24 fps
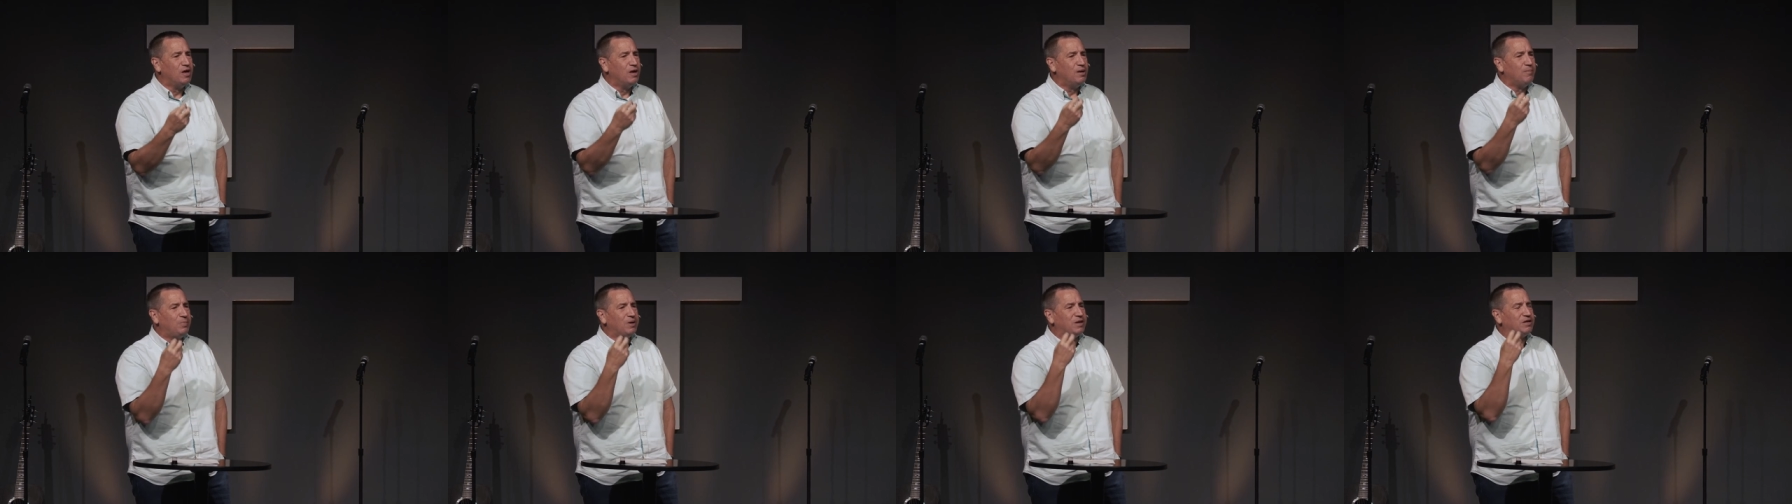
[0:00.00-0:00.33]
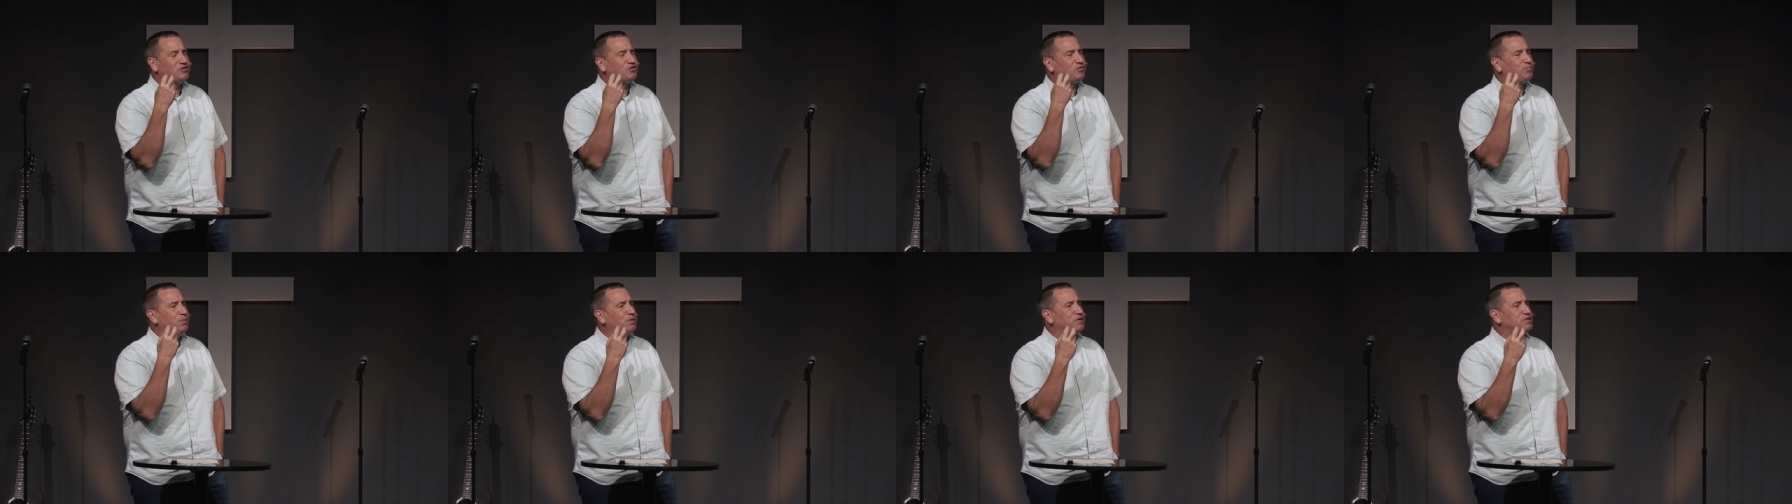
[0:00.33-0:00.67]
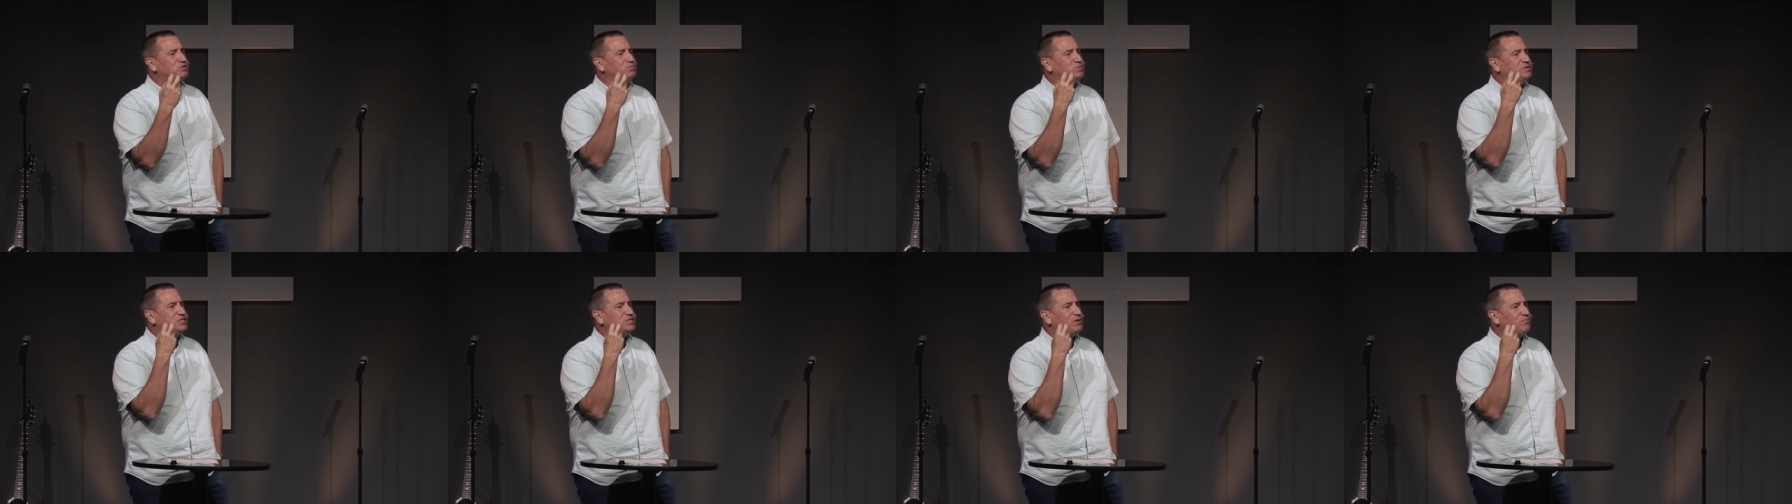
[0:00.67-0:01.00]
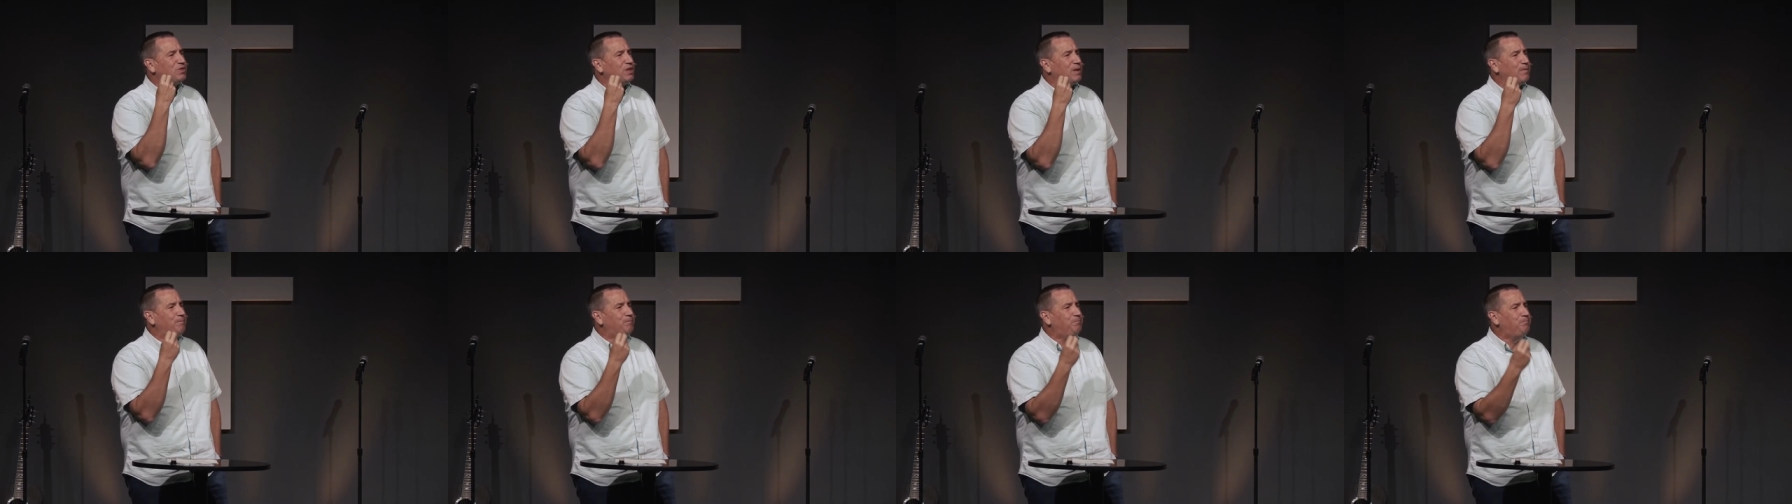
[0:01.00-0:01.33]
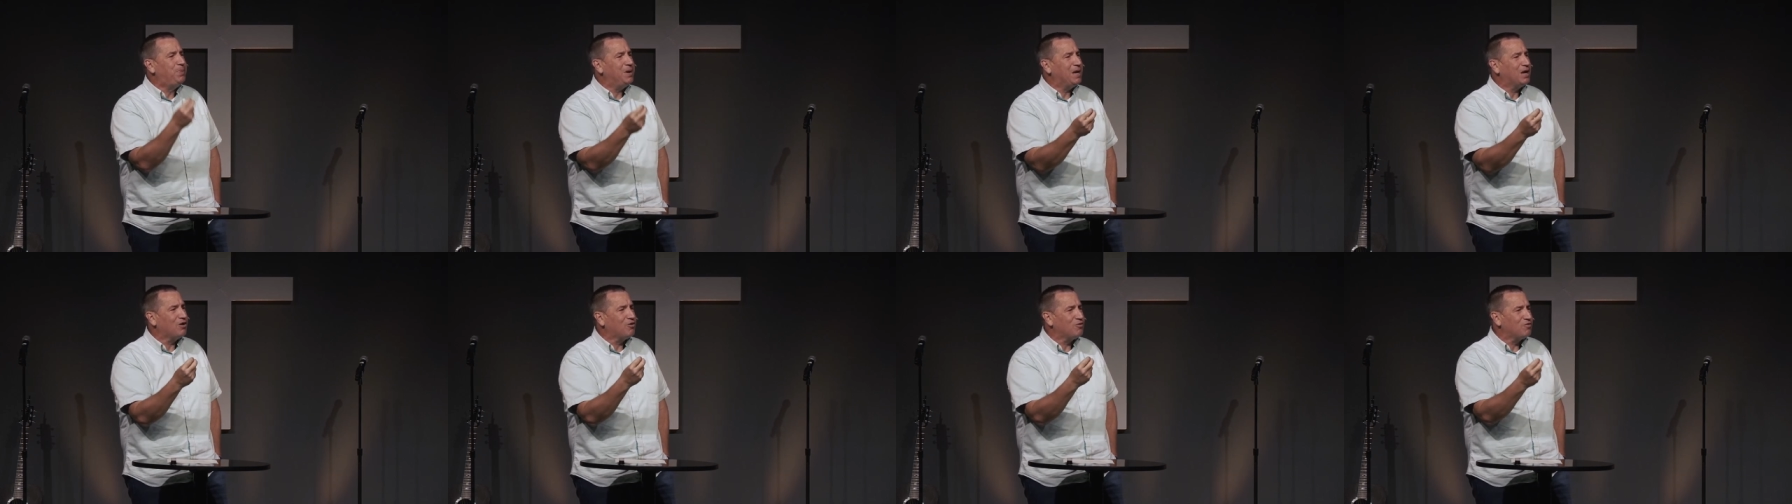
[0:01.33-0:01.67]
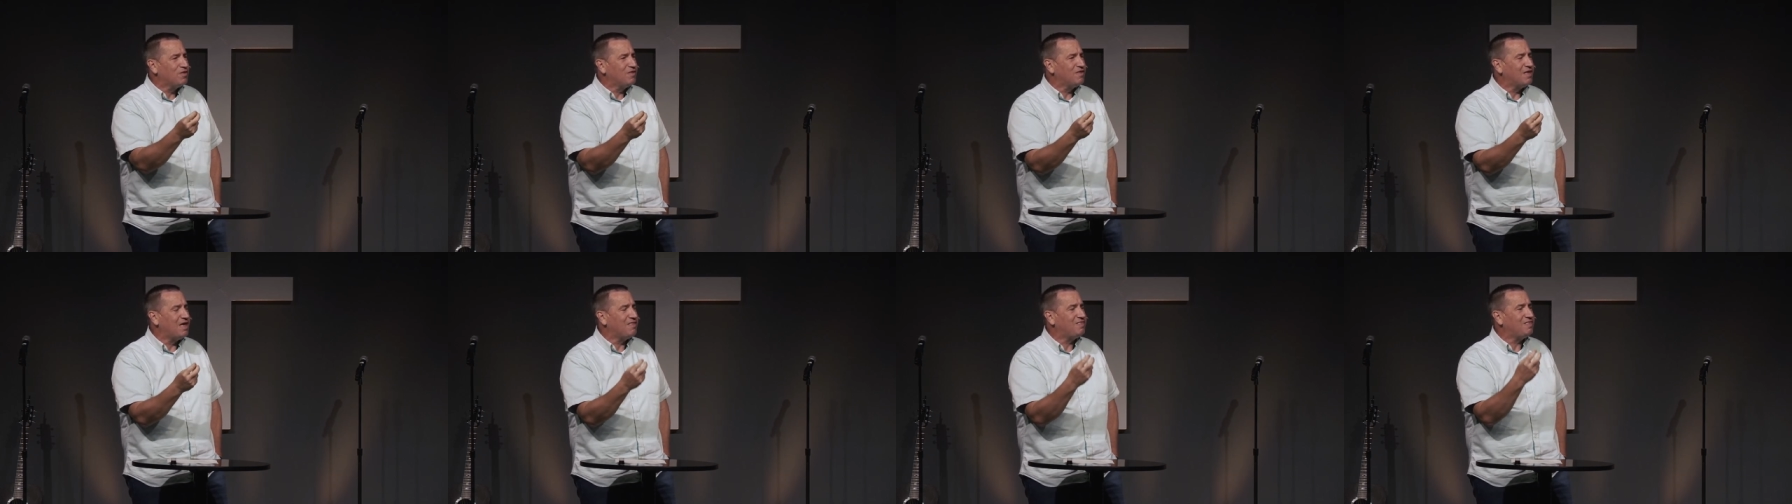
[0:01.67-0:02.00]
but it's supposed to be something bigger
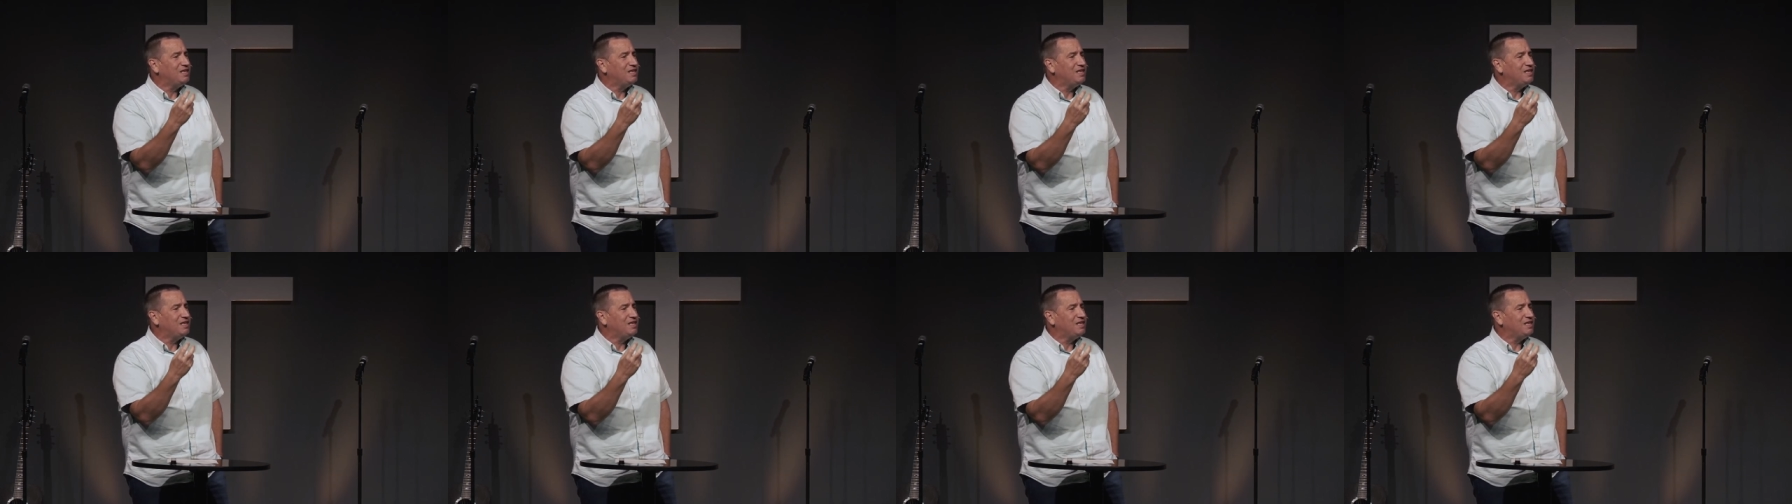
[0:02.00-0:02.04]
than that.